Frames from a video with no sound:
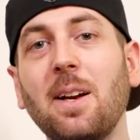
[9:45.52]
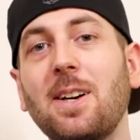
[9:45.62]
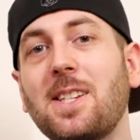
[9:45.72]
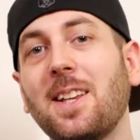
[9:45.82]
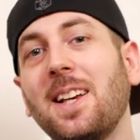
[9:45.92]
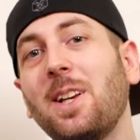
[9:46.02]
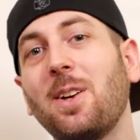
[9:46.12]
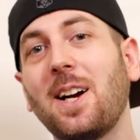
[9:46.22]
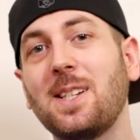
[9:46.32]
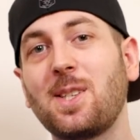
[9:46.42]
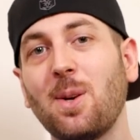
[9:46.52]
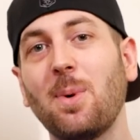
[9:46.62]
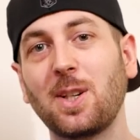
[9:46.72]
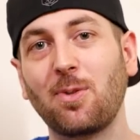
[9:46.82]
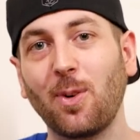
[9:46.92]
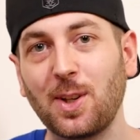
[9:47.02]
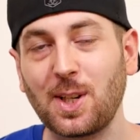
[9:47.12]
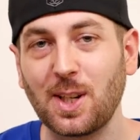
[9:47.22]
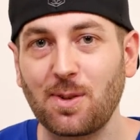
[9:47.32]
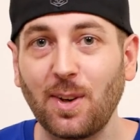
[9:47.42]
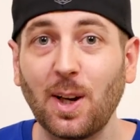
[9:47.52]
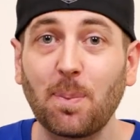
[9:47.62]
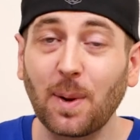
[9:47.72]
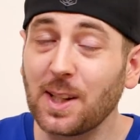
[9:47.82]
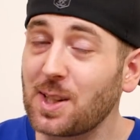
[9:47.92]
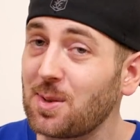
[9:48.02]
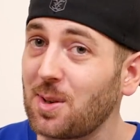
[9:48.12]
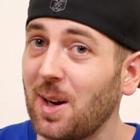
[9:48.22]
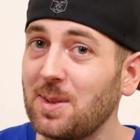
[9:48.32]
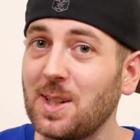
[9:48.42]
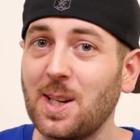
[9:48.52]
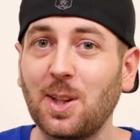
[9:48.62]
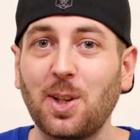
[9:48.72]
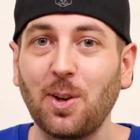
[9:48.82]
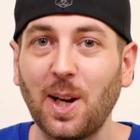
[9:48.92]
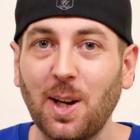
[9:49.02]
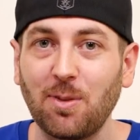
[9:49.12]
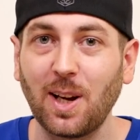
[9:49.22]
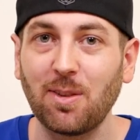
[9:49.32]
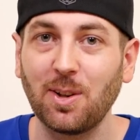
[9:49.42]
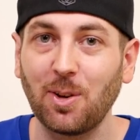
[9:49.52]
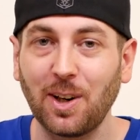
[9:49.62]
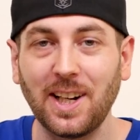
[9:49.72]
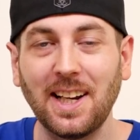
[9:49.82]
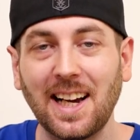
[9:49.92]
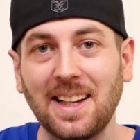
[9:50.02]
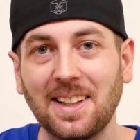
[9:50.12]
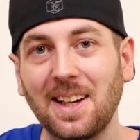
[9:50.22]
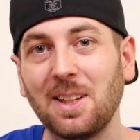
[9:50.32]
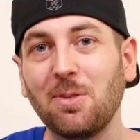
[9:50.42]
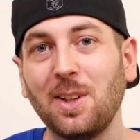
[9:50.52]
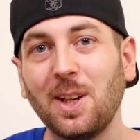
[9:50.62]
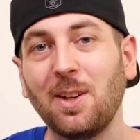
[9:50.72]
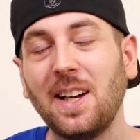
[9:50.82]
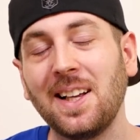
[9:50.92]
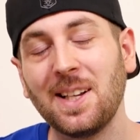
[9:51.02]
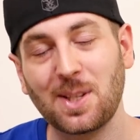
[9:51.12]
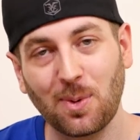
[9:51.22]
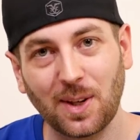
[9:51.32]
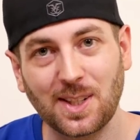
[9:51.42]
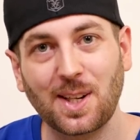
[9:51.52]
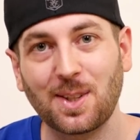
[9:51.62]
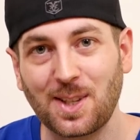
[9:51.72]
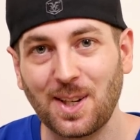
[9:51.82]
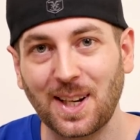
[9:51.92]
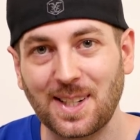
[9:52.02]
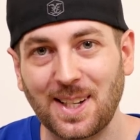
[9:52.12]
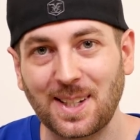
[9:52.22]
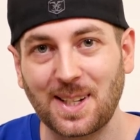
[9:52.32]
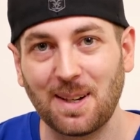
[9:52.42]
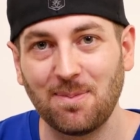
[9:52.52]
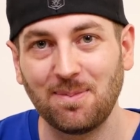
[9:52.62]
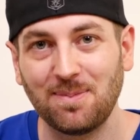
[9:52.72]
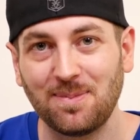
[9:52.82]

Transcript: Anyways, I thank you guys so much for watching this video. Please subscribe to Tech Showdown if you haven't already and like the video. And as always, I'll see you guys next time.